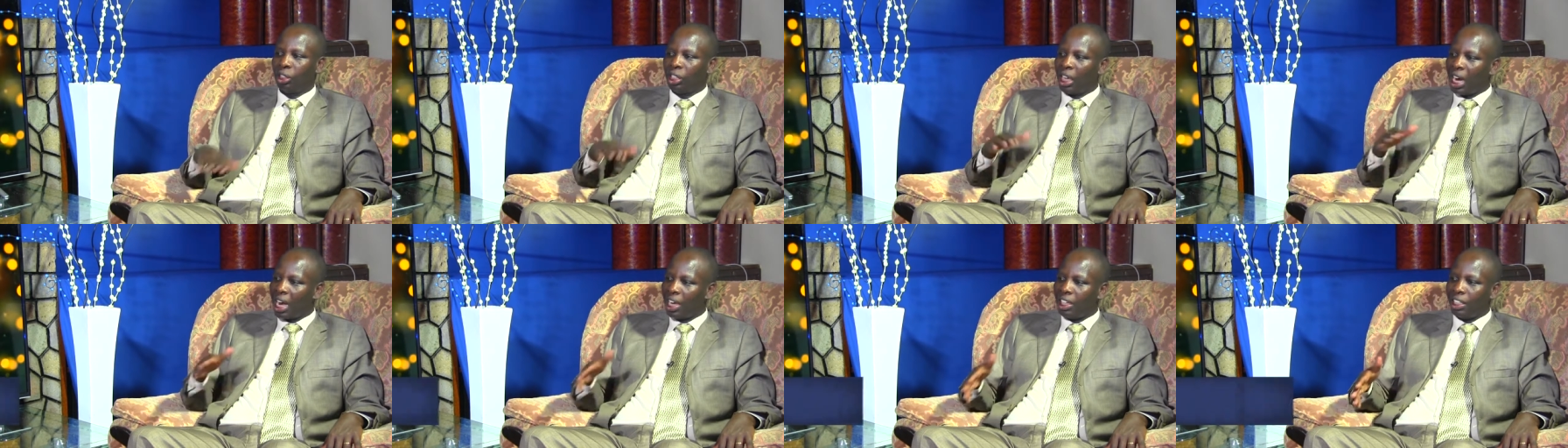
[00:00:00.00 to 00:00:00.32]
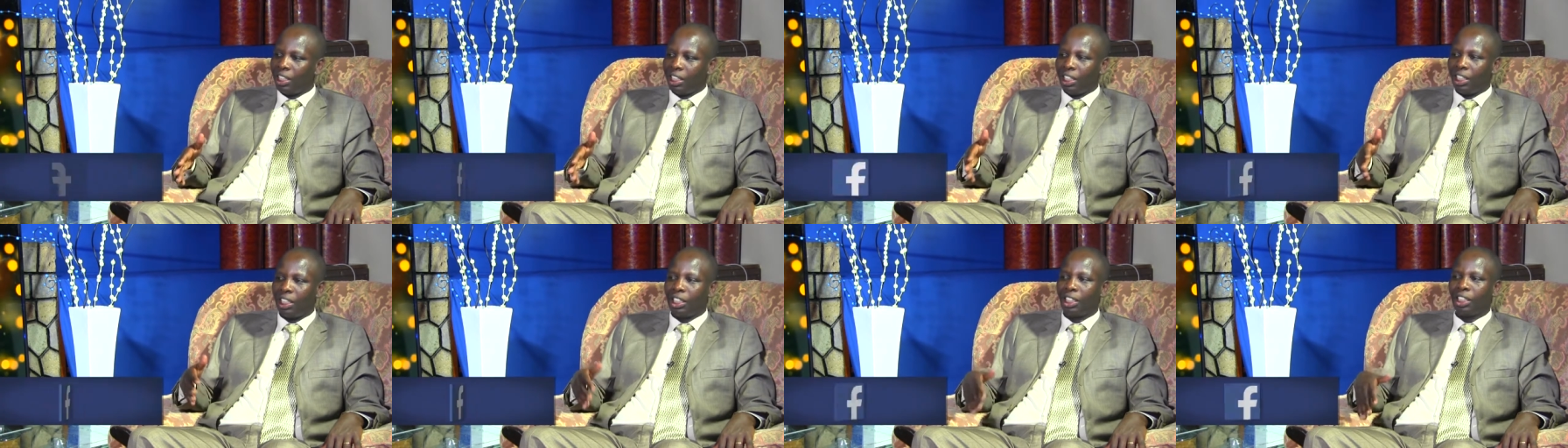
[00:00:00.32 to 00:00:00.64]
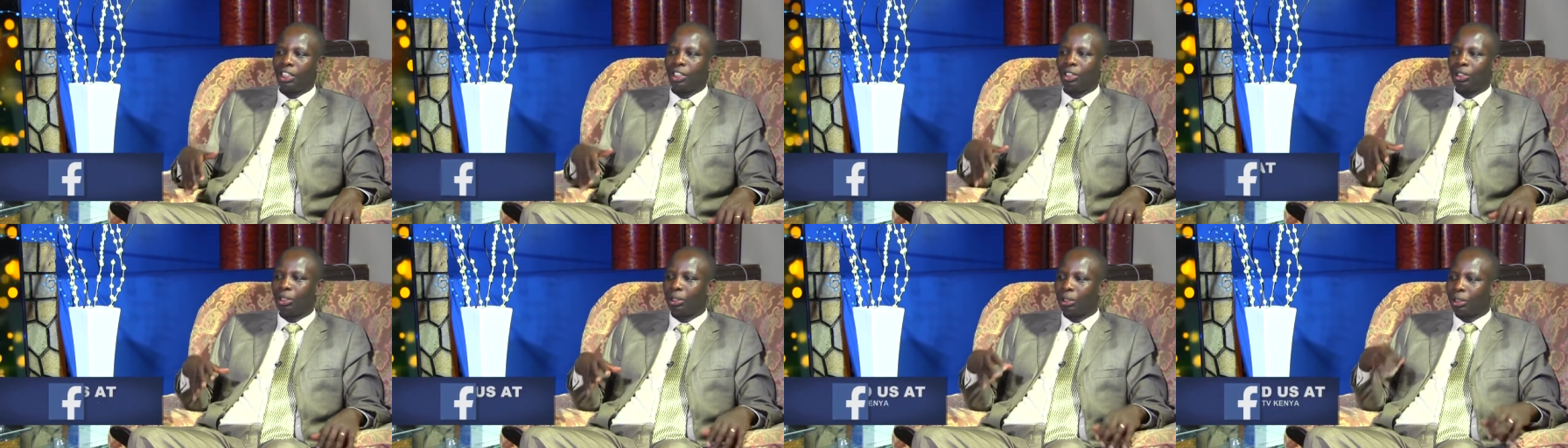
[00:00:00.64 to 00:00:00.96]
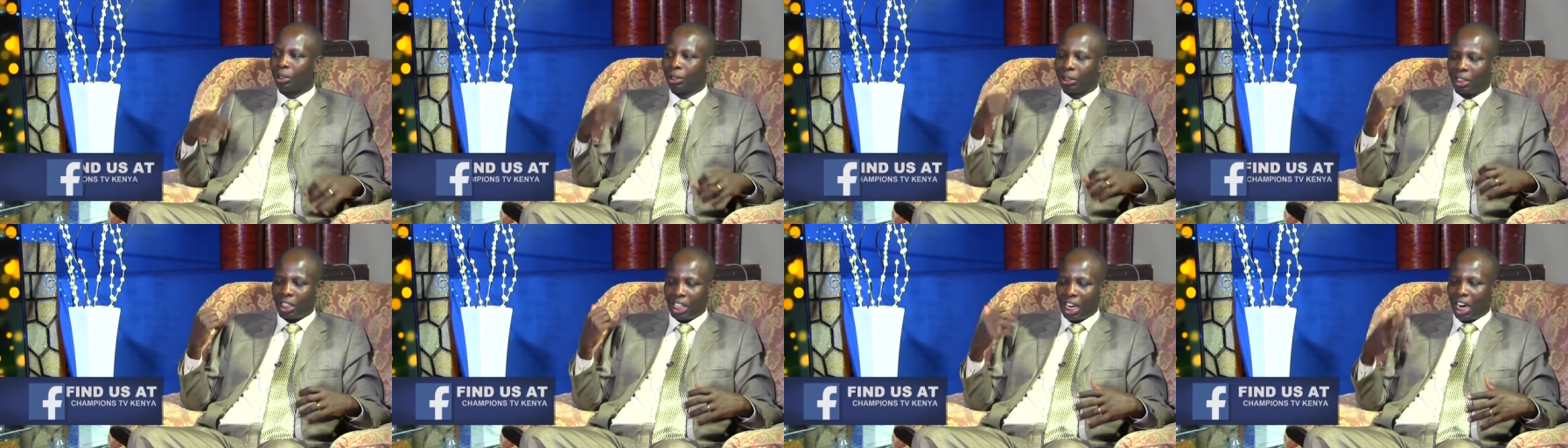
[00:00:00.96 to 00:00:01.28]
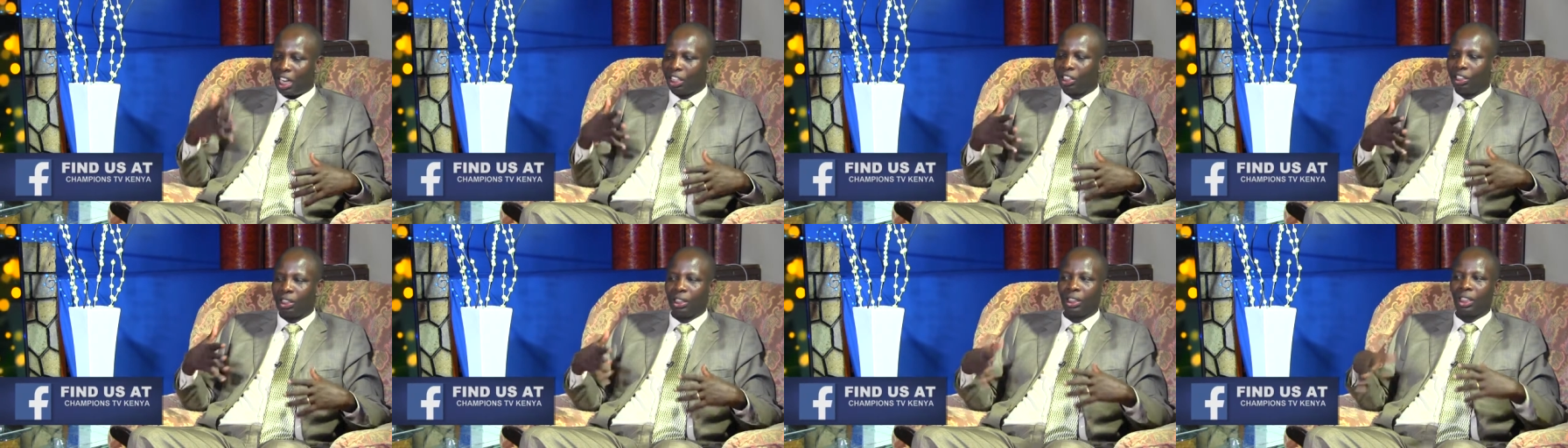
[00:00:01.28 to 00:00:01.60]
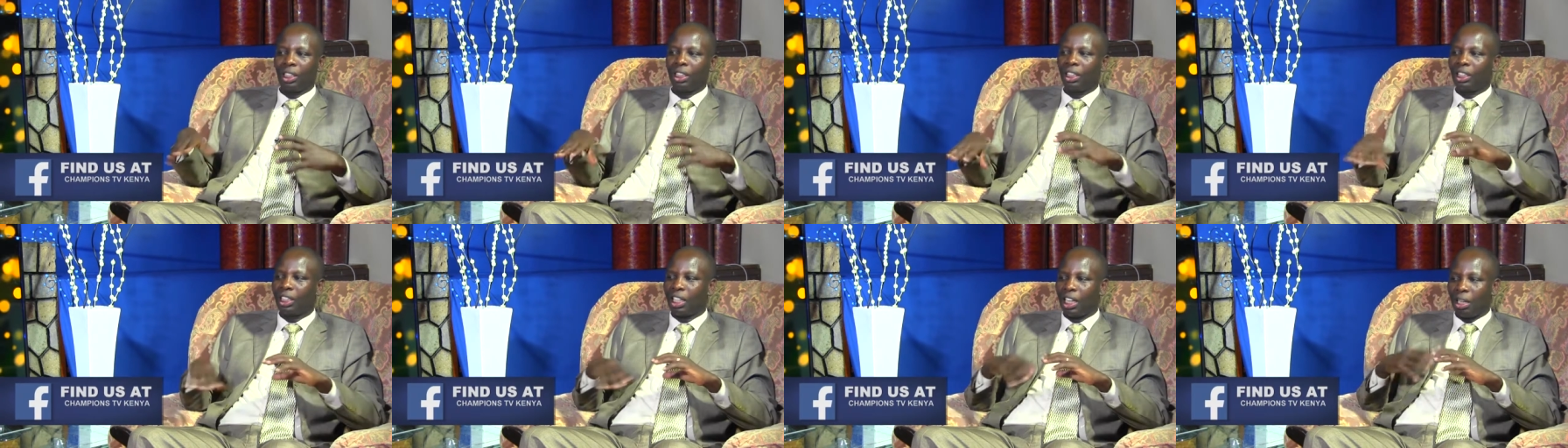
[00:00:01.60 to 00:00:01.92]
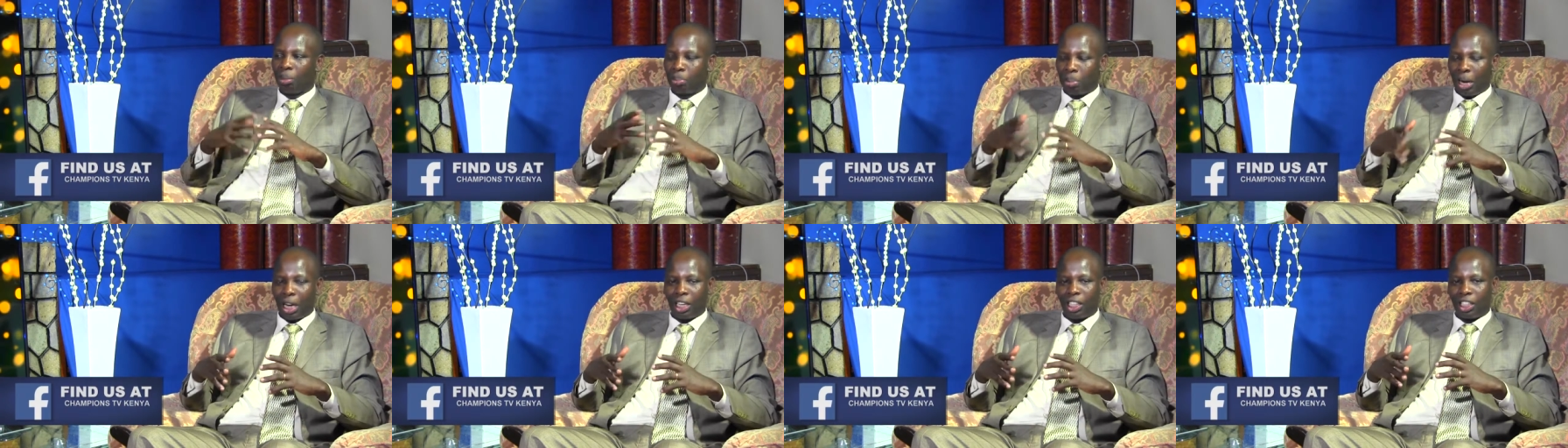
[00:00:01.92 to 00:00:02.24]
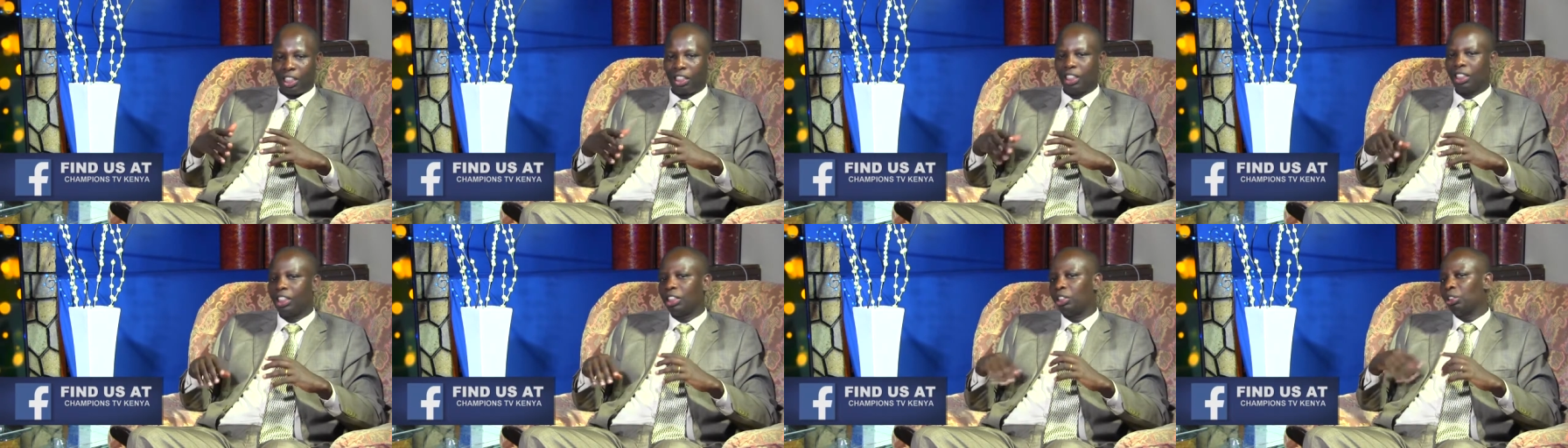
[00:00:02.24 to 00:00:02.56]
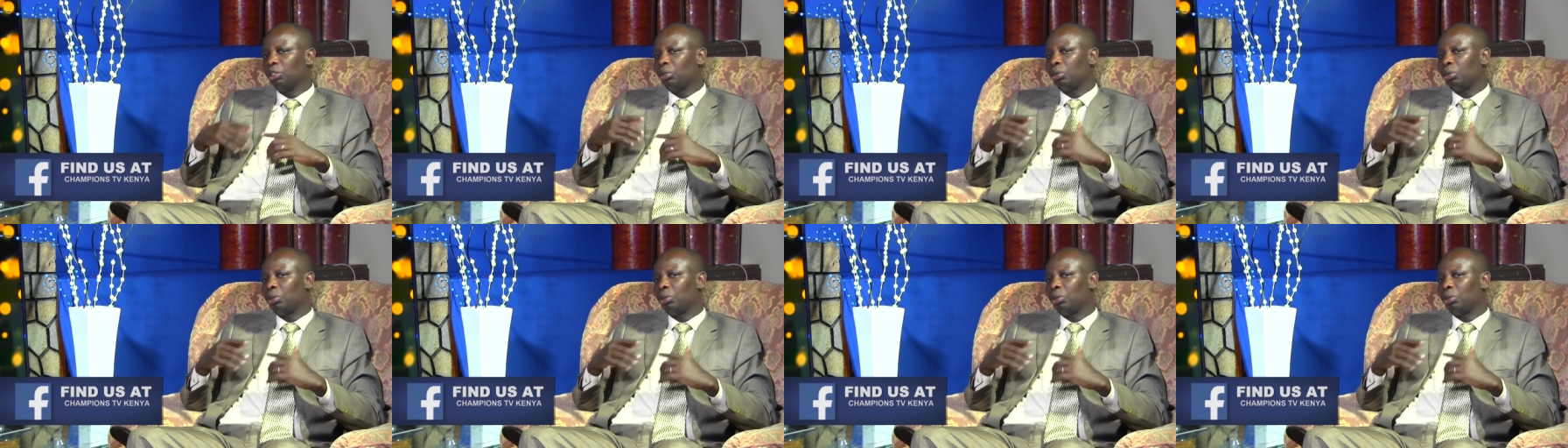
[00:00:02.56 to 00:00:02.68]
drying it, crushing it and packaging it.